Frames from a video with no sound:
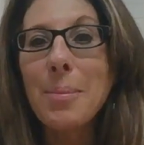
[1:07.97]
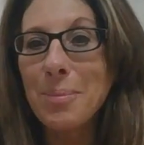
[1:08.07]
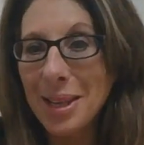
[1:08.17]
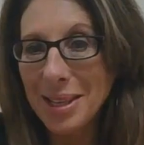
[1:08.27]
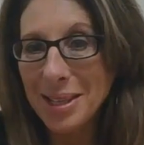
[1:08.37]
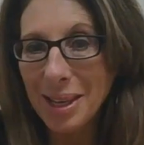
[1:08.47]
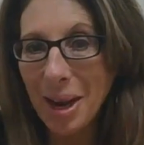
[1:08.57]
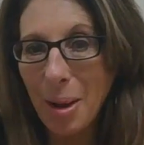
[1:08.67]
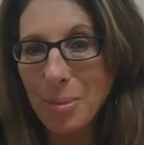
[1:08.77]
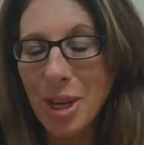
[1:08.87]
me is
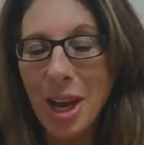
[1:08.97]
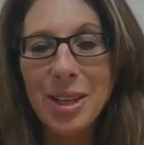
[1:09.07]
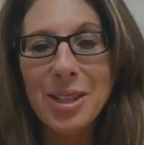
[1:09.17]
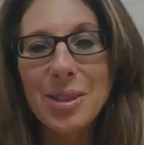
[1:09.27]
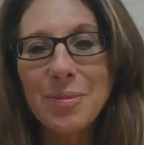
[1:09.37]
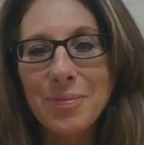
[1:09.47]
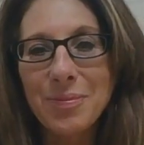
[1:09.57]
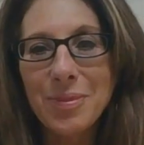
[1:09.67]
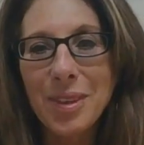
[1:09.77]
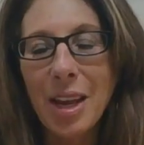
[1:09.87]
an object,
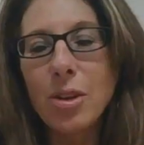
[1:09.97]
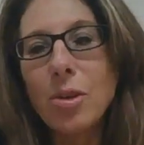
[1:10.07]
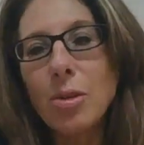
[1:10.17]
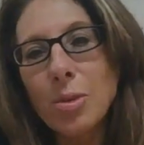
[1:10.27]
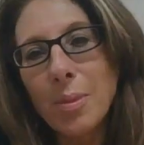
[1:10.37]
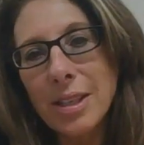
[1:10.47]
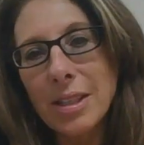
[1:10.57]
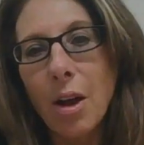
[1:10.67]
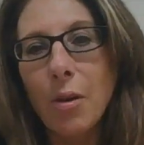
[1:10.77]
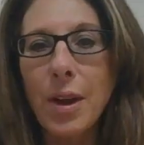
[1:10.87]
and you use
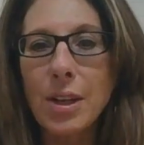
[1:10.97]
myself